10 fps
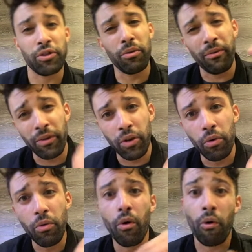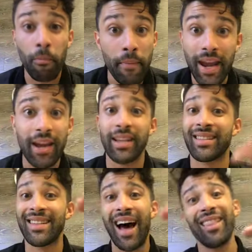So if you or me is
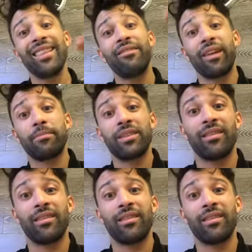not living up to